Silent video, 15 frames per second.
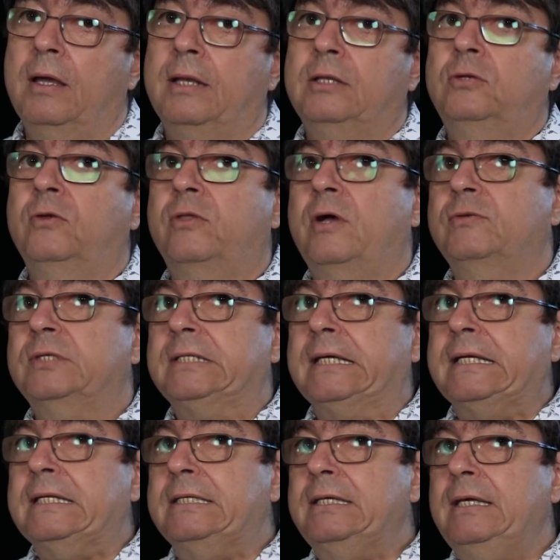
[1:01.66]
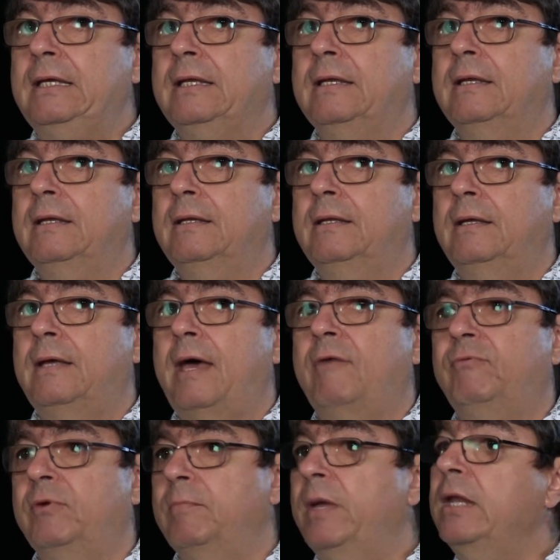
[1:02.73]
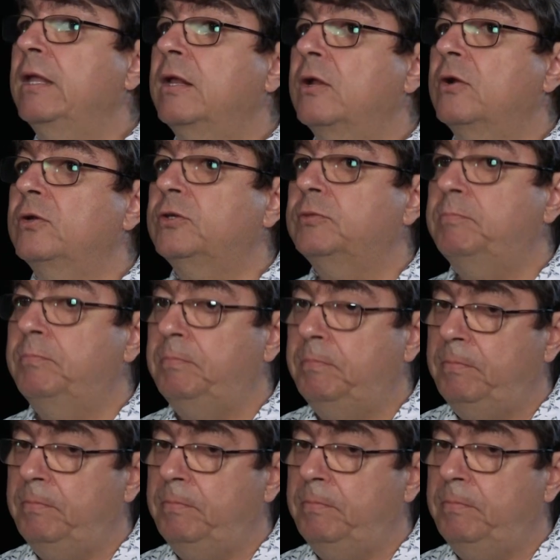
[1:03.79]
In 2019, after many years